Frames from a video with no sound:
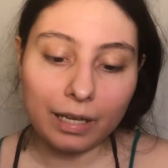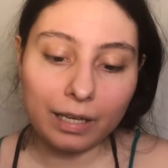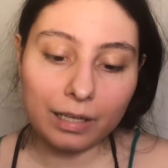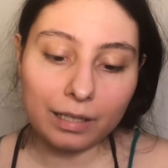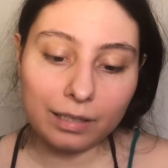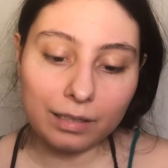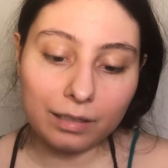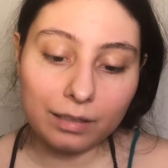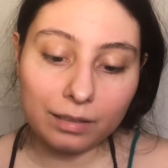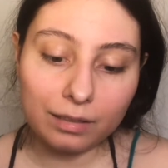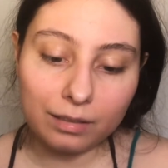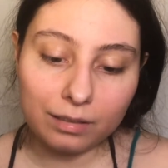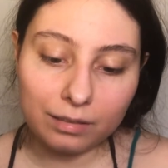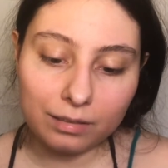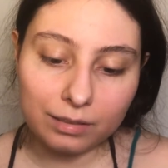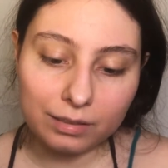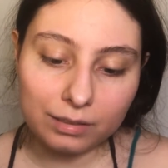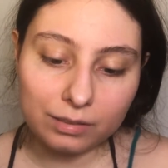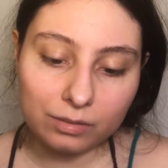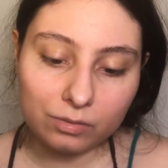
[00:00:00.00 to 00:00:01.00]
And
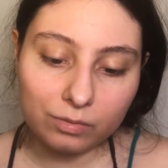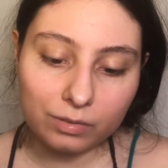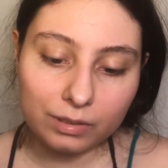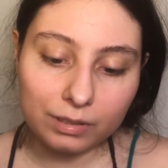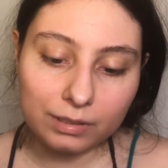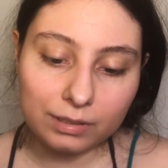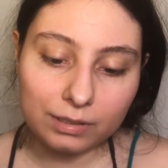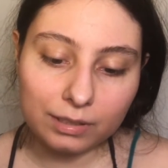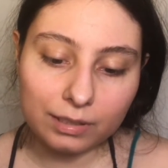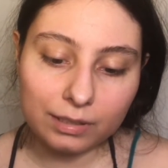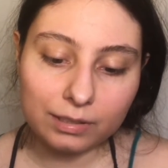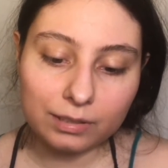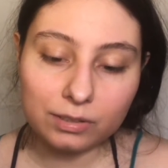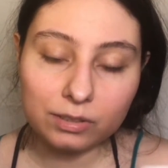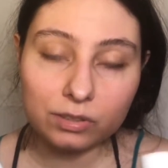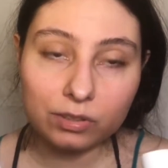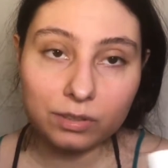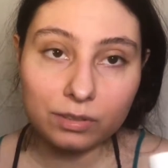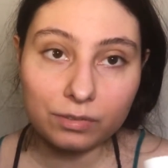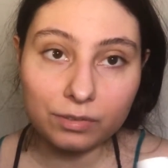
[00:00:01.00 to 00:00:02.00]
this one says
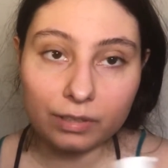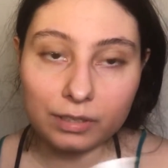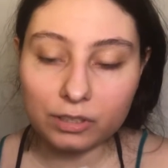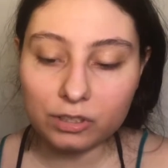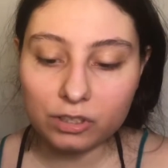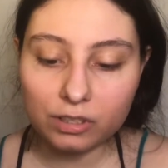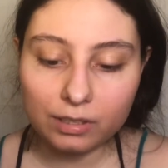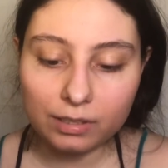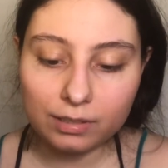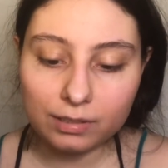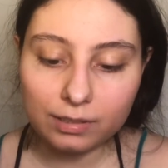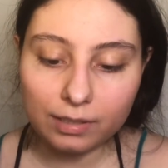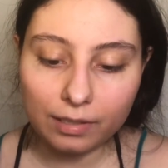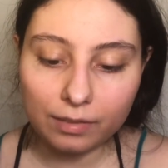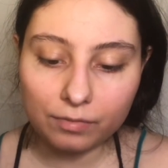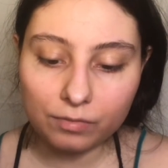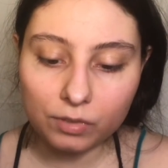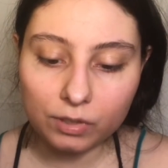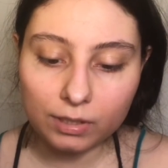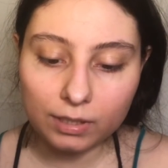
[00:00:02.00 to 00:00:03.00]
directions
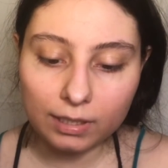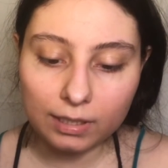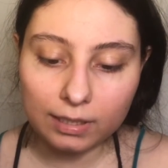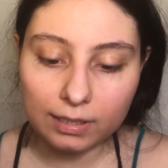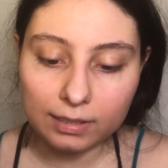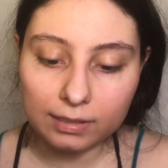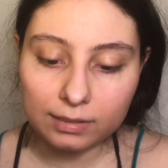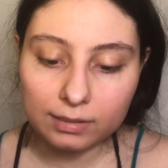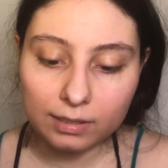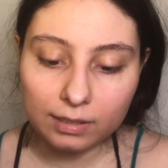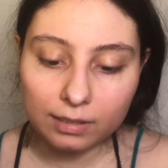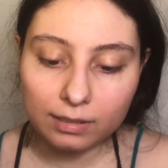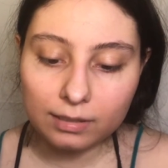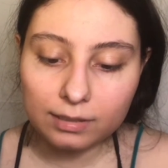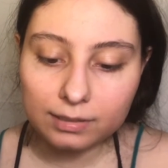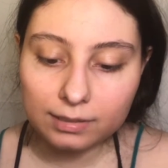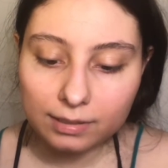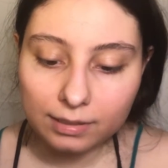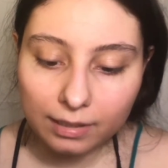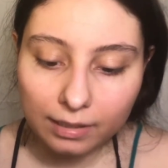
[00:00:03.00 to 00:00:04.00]
after cleansing
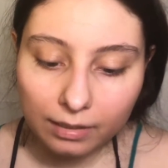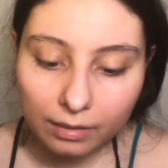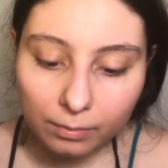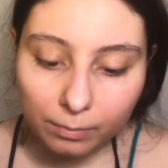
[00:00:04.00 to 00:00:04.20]
the skin,